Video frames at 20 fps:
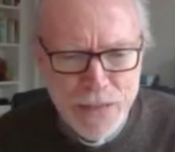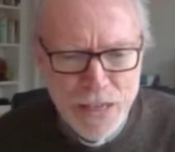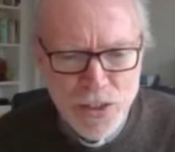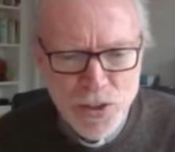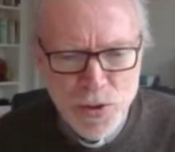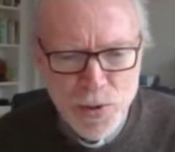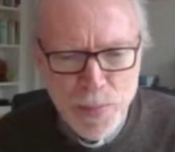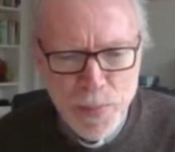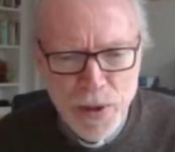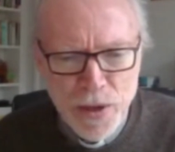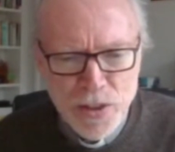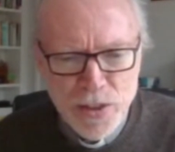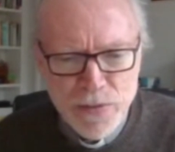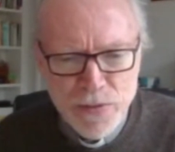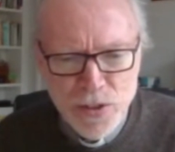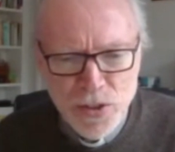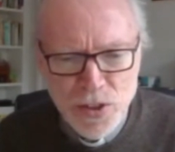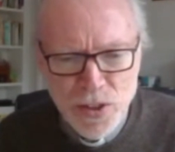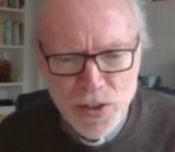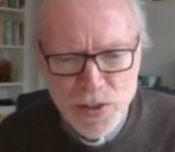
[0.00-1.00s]
Is there a part
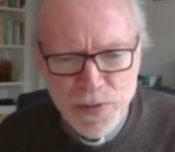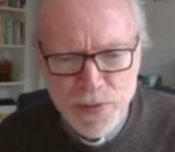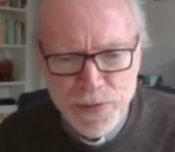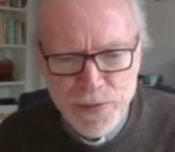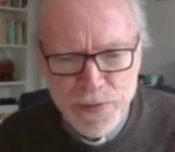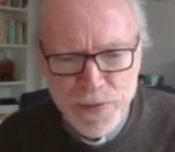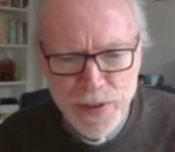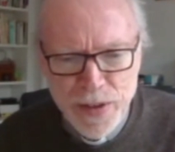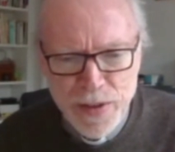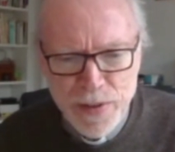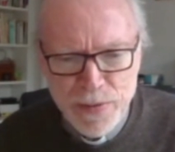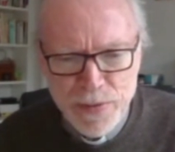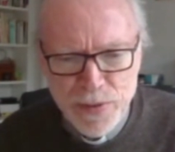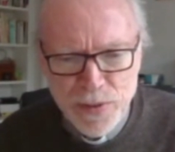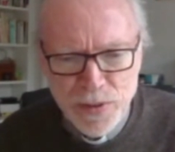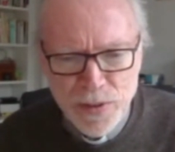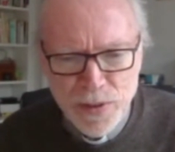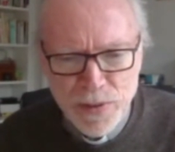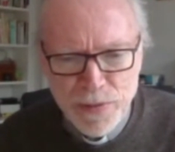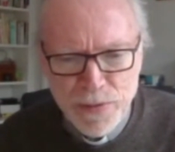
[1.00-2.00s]
of us that's
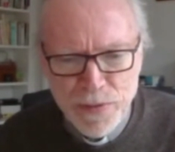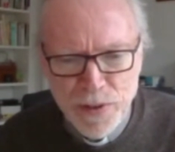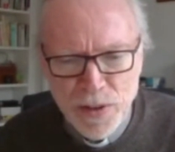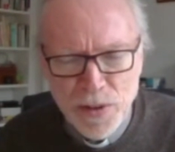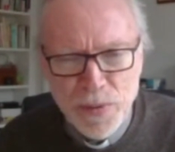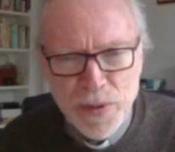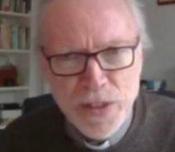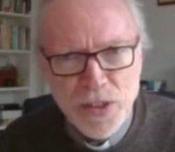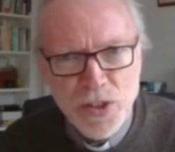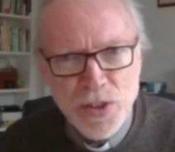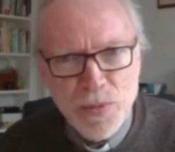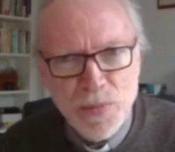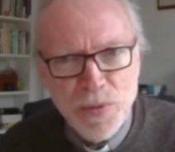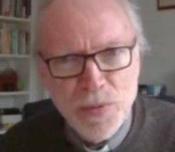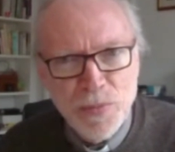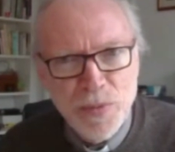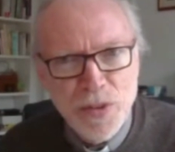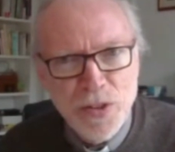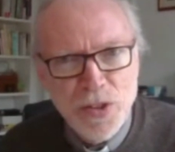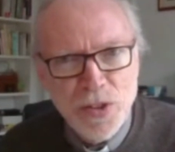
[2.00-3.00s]
fearful of following
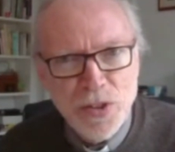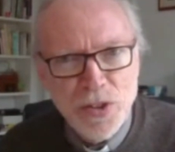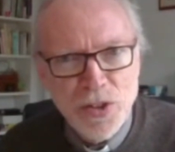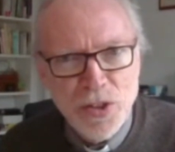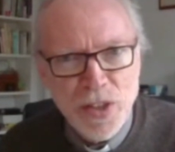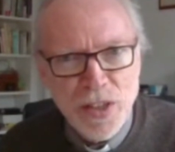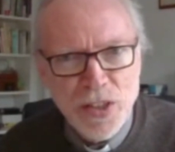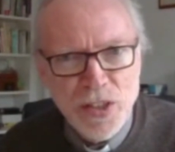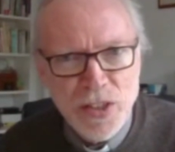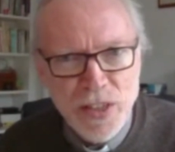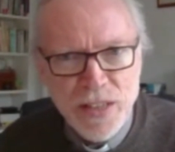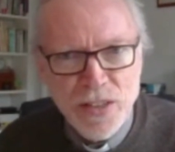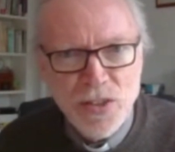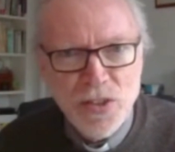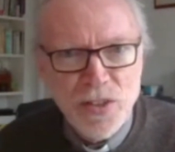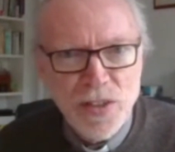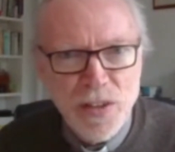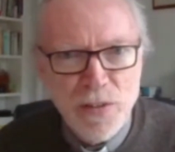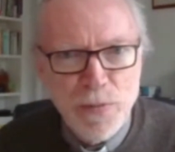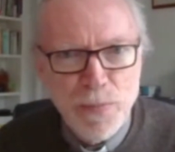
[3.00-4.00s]
someone with such a
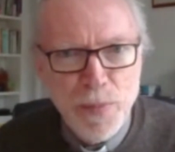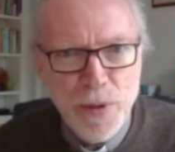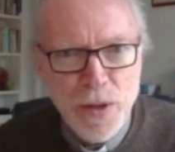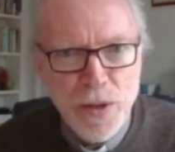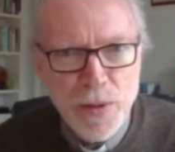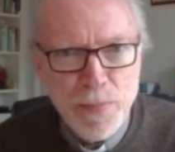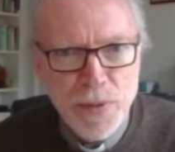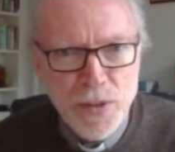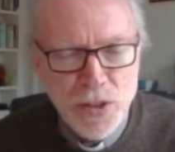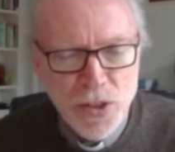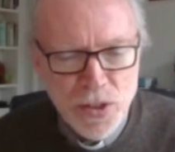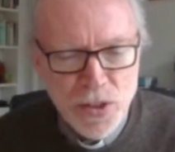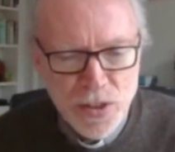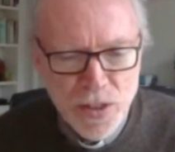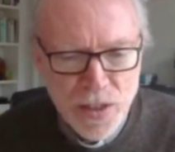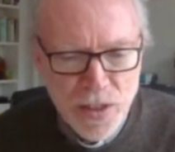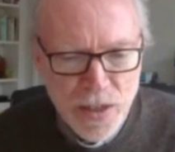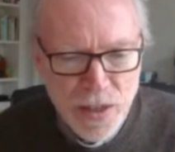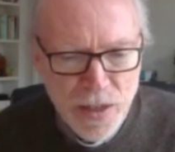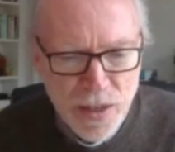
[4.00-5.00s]
sense of purpose?
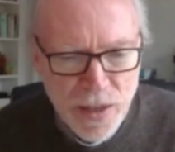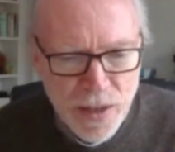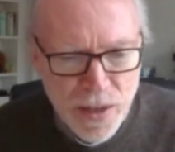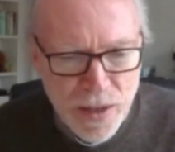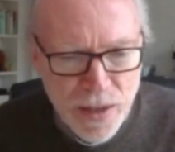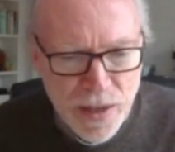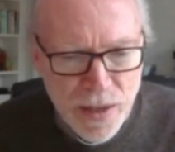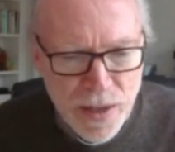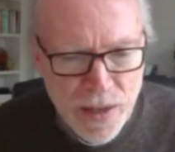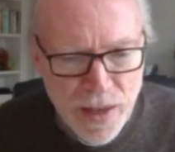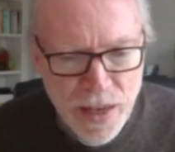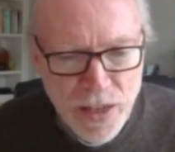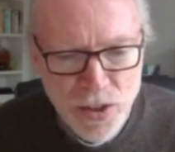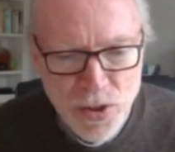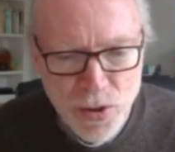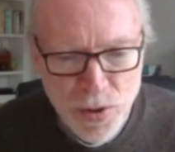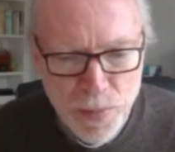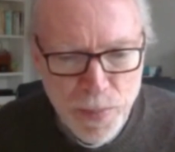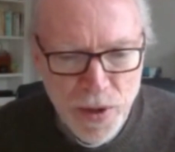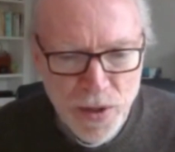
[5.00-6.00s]

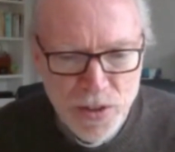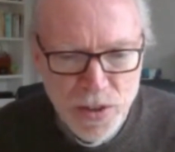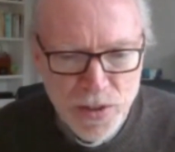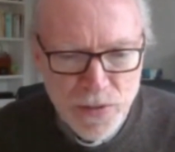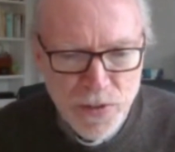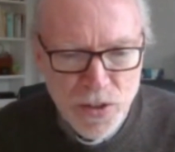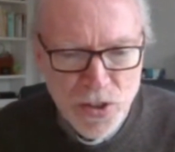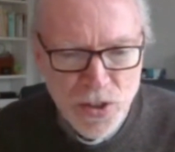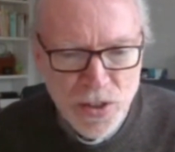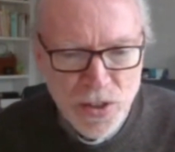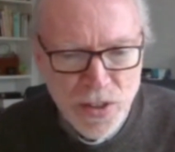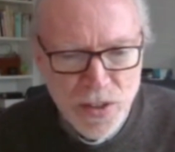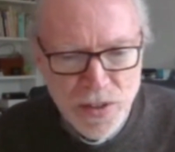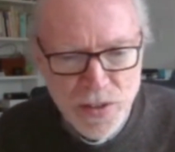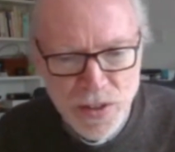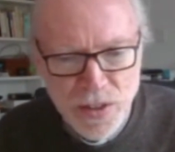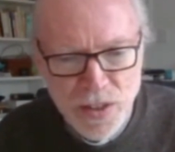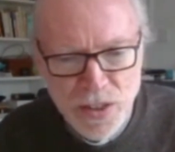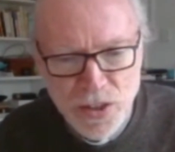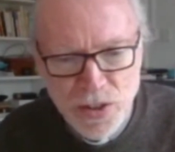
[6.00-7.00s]
Is there a part of us
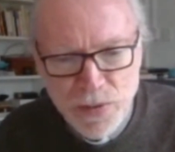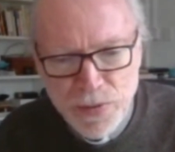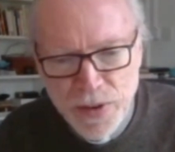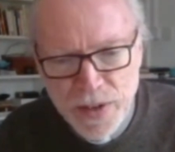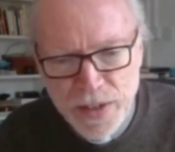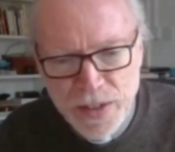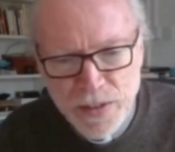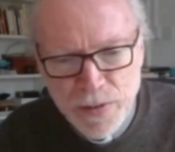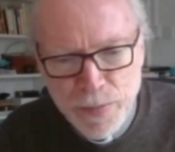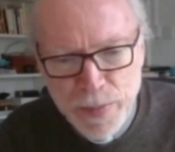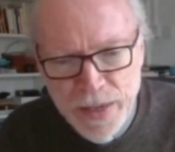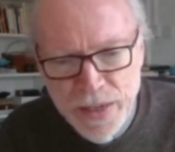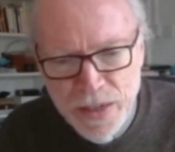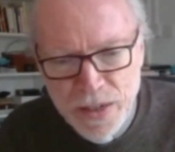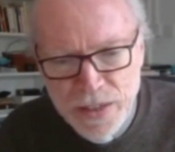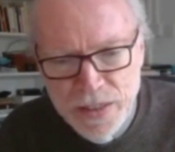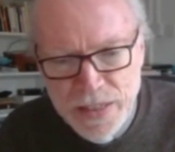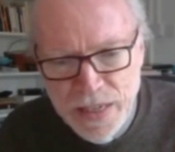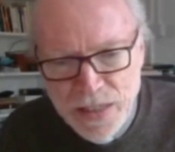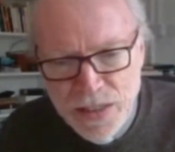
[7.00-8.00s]
that is afraid of being
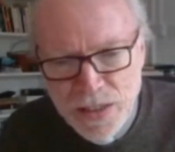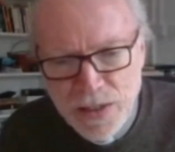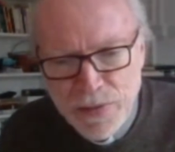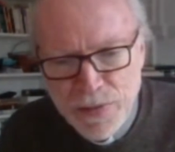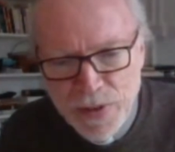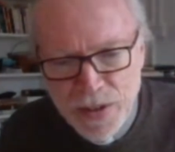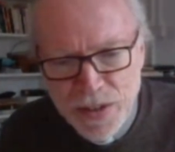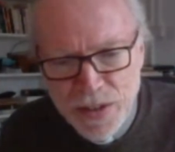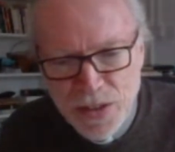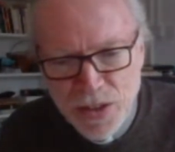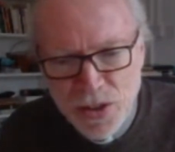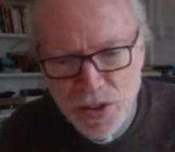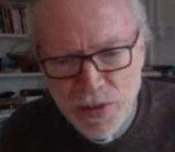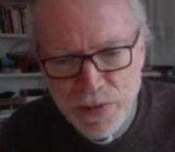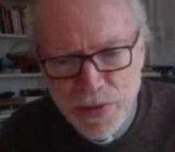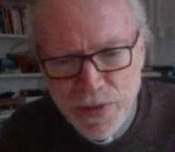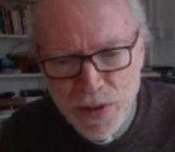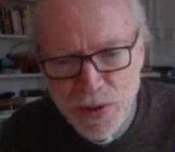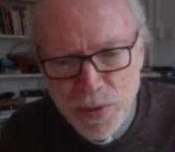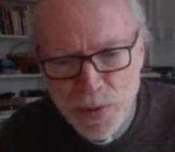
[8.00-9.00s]
identified as the
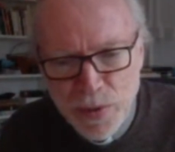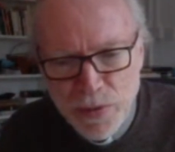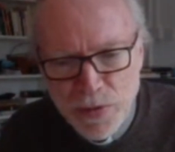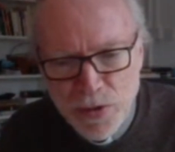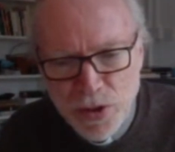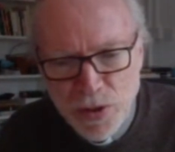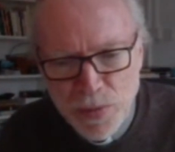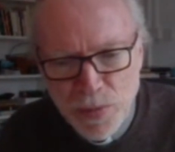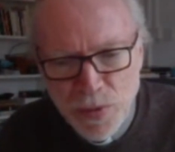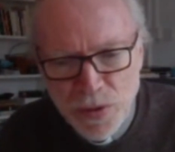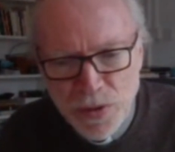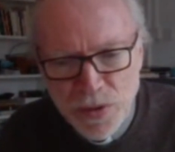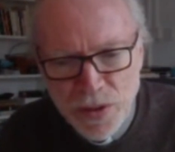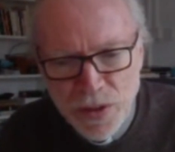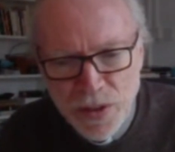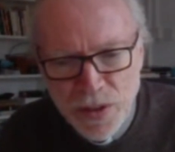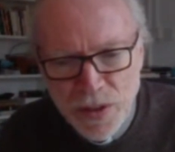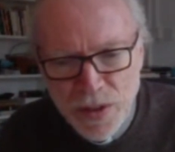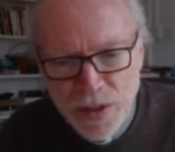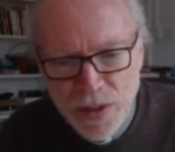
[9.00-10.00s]
follower of someone
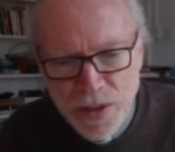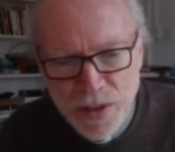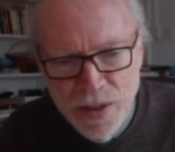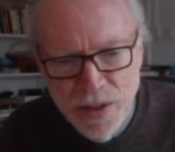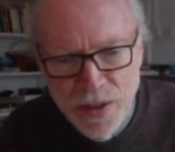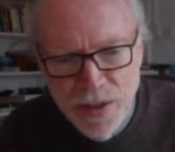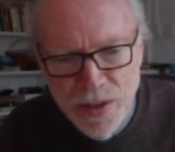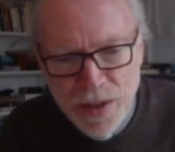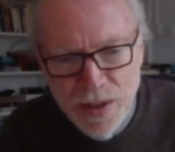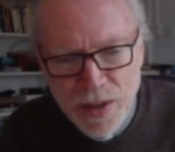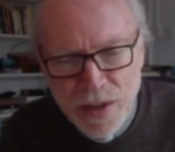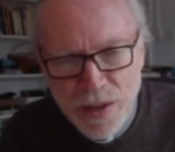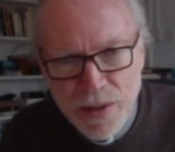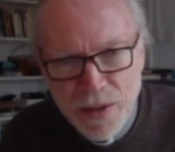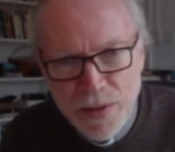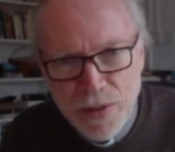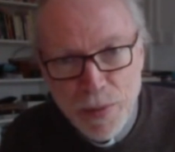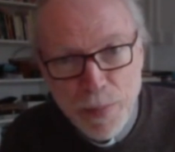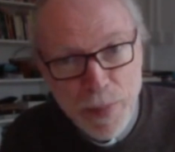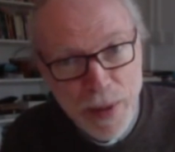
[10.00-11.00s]
uh,
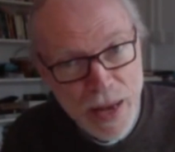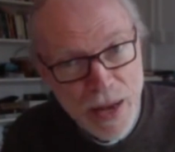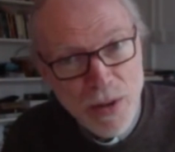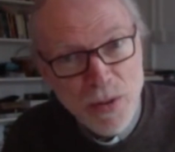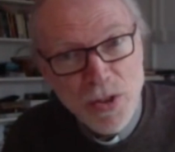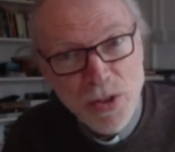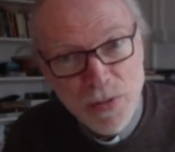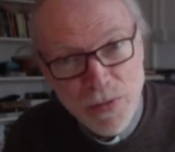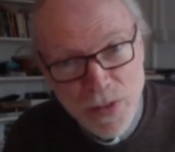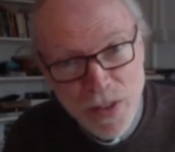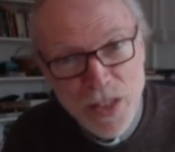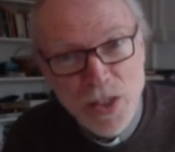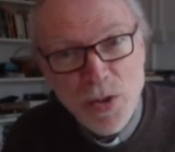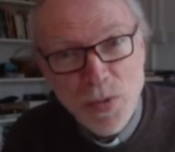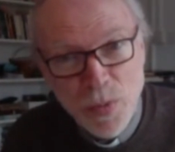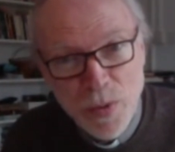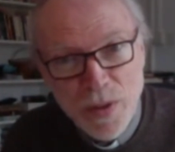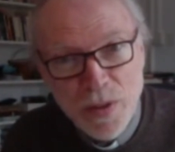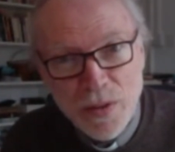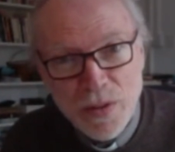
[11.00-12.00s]
the powers of
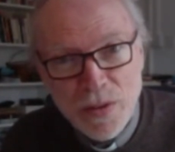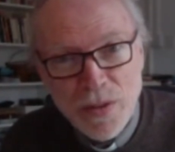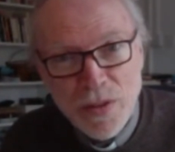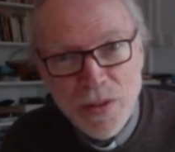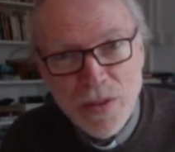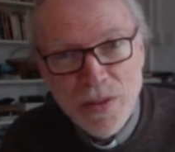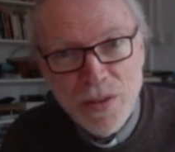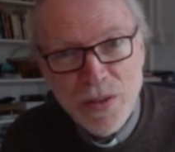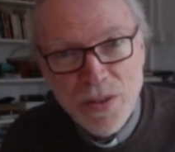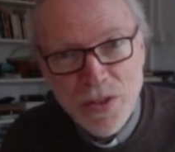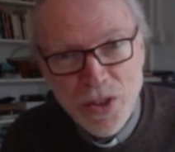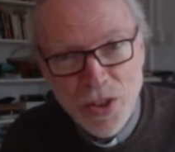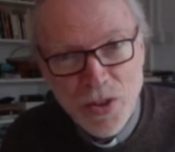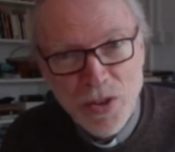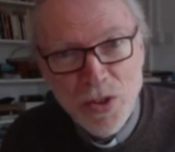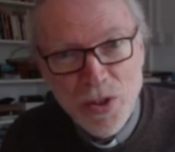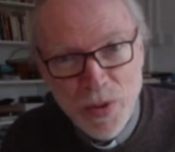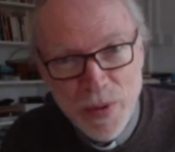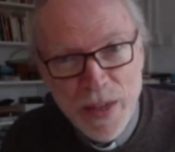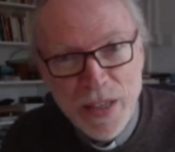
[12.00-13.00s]
this world
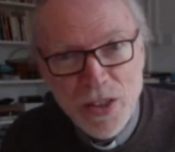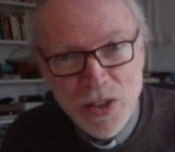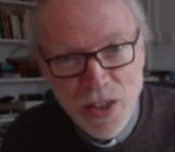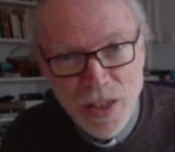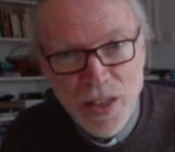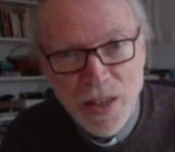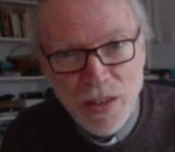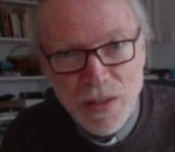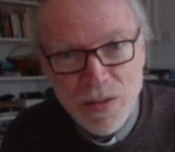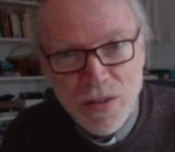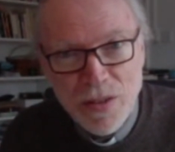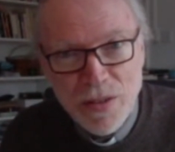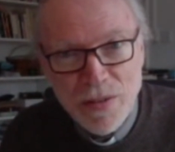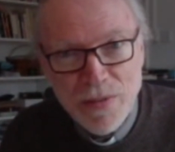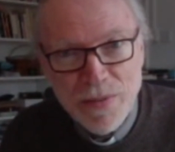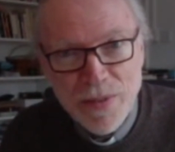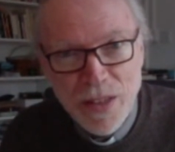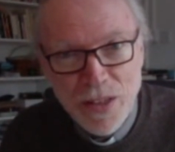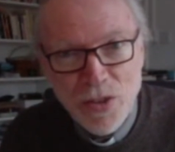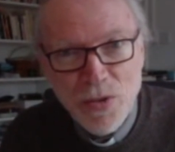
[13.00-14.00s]
choose to execute?
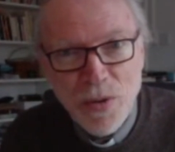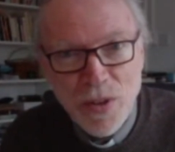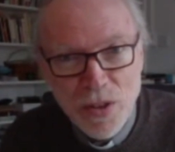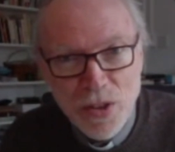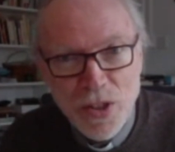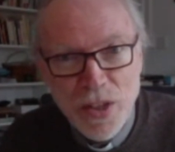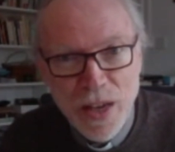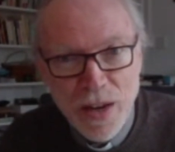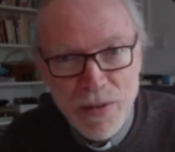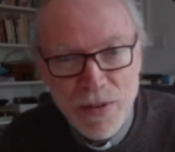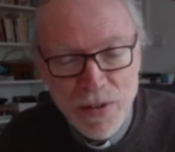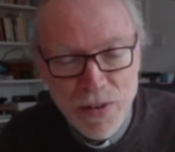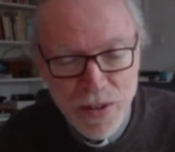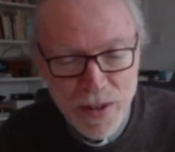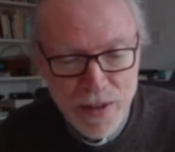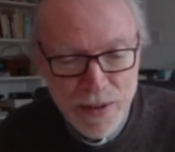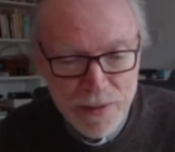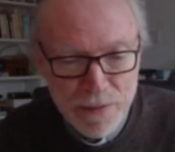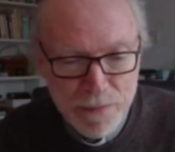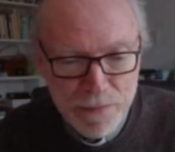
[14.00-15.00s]
That's quite a scary
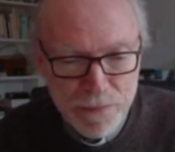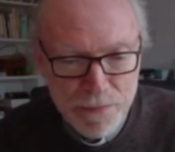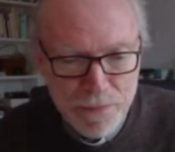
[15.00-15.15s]
thing.